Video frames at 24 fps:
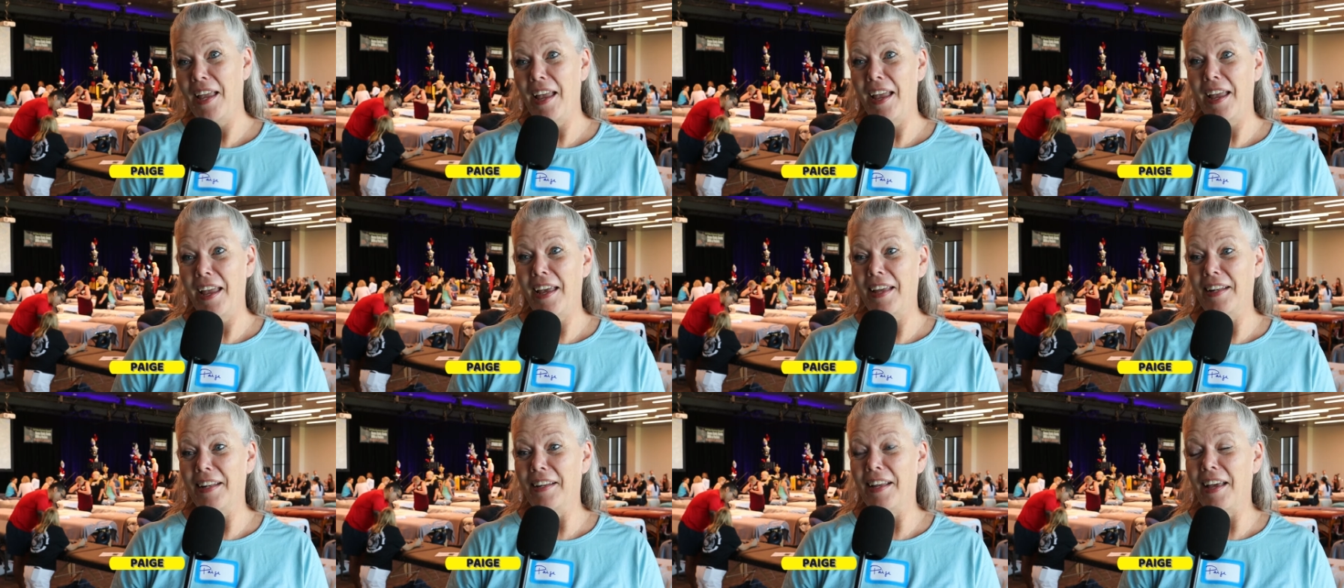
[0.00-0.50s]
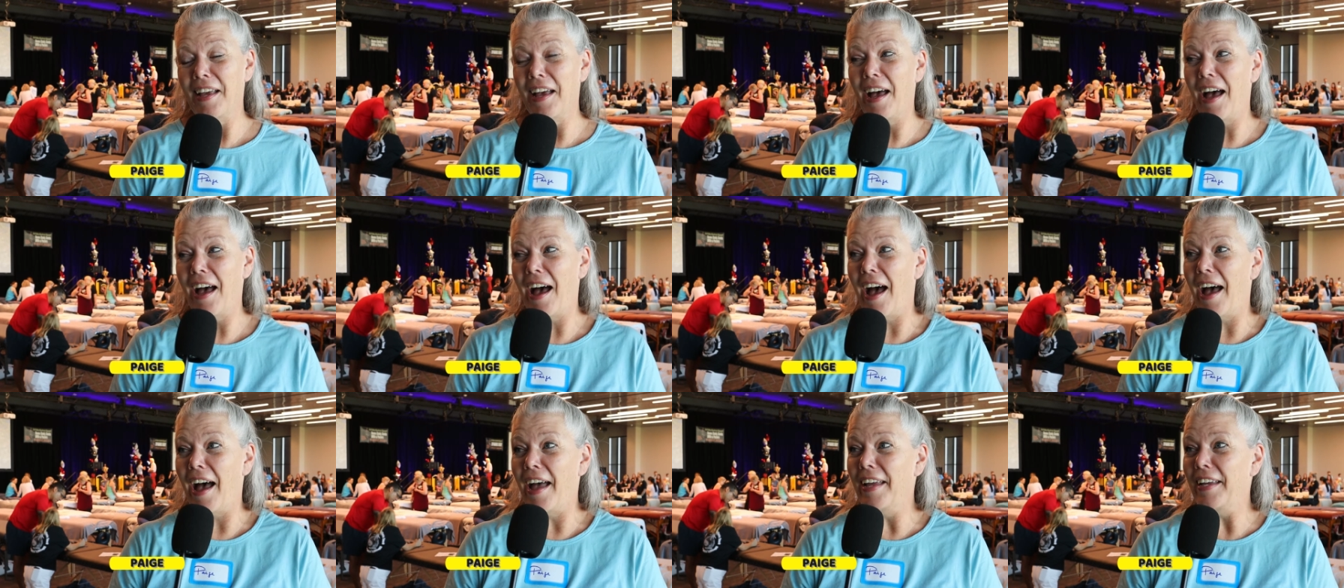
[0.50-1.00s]
and
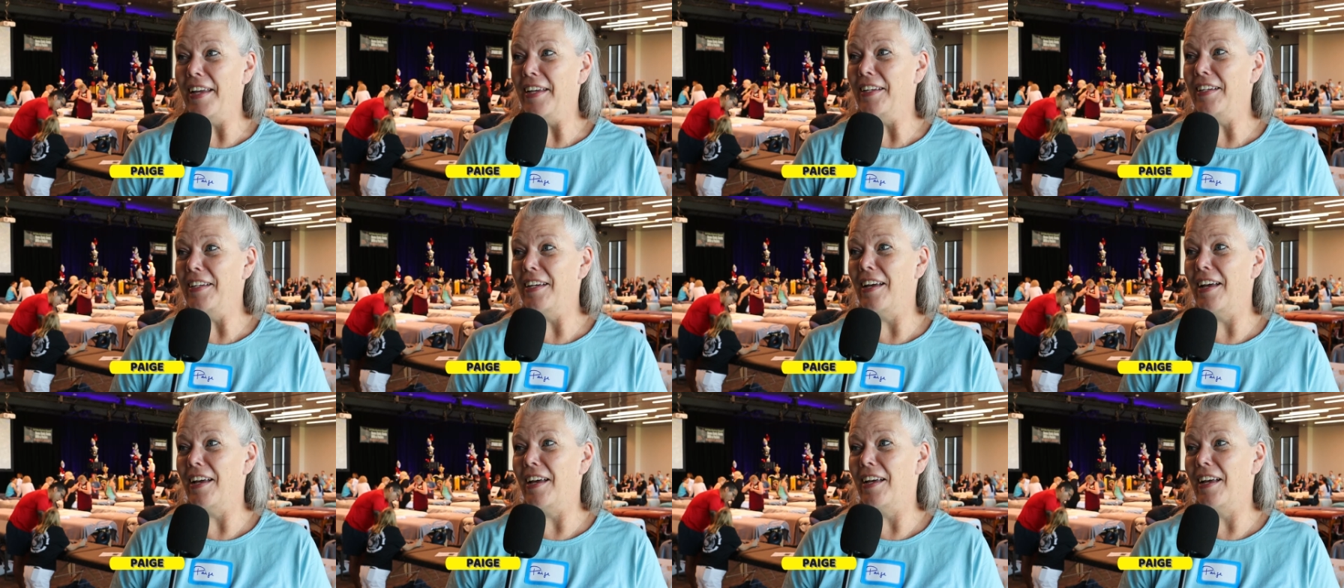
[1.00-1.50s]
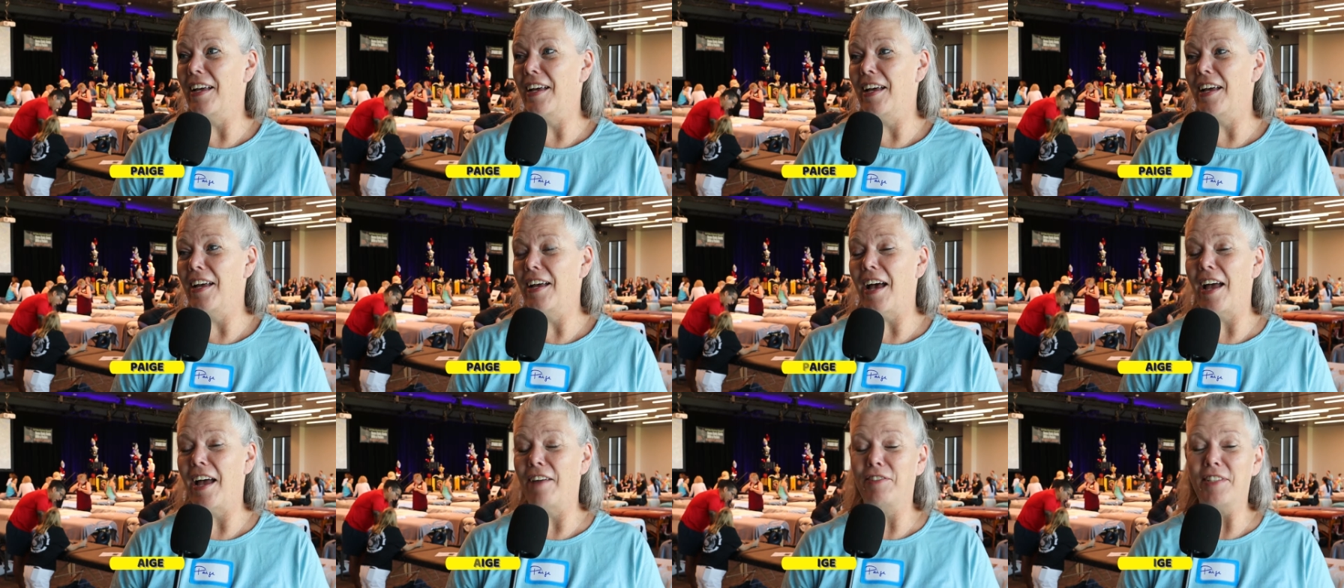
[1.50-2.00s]
I,
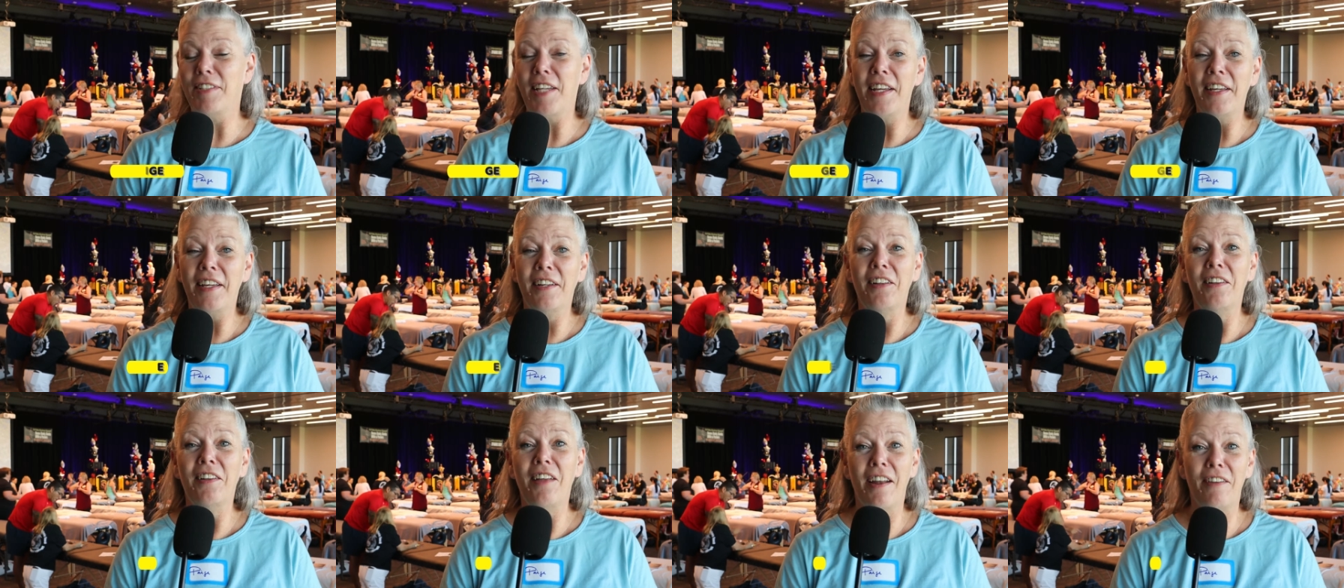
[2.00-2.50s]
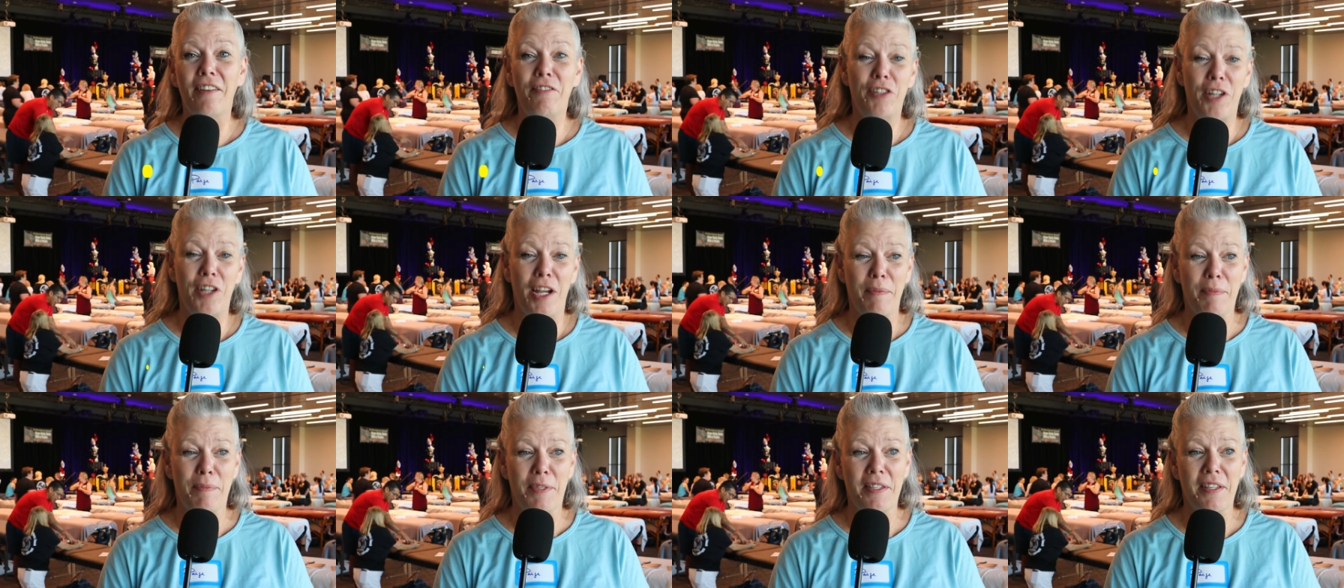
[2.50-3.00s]
I've taken a lot of
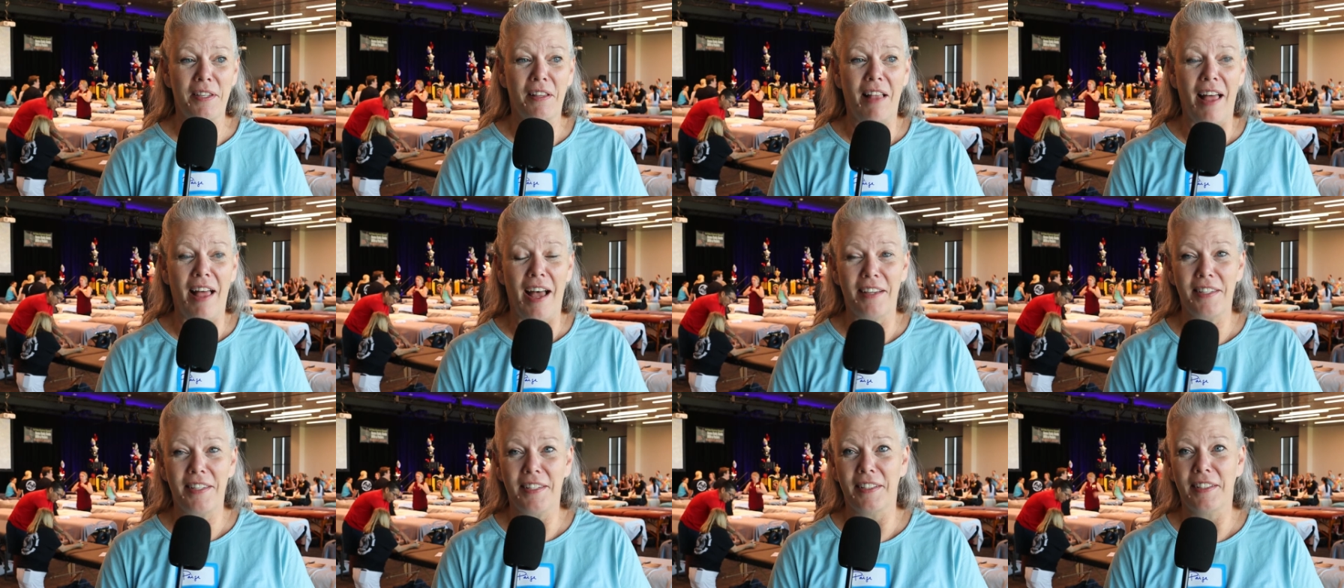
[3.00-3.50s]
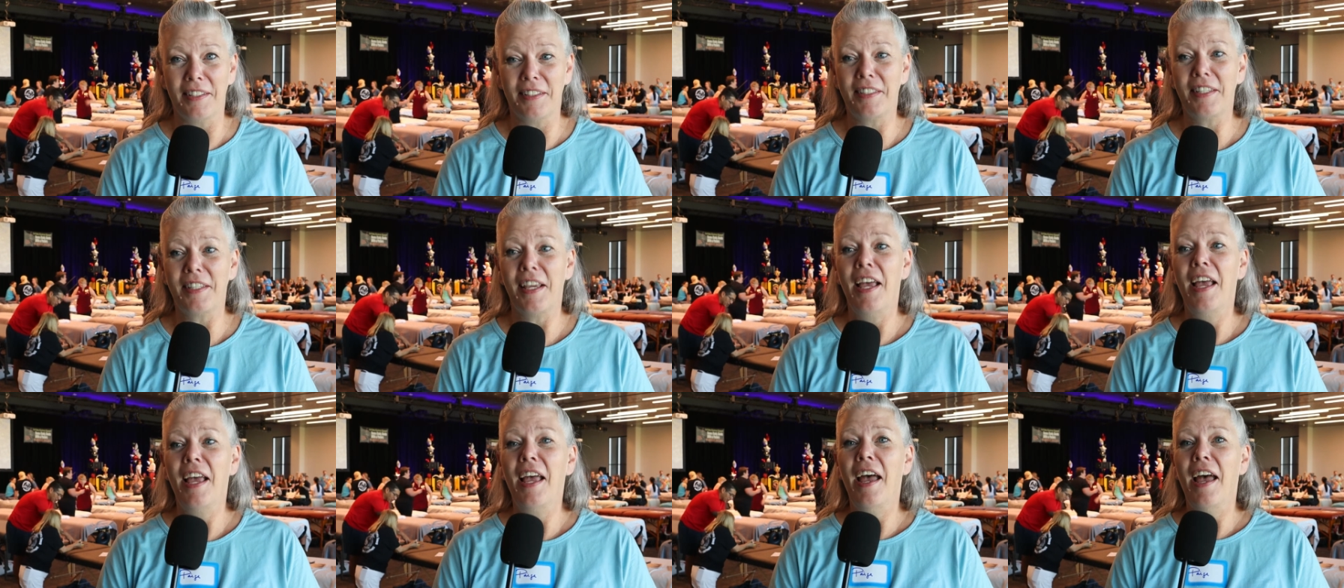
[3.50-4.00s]
James's classes,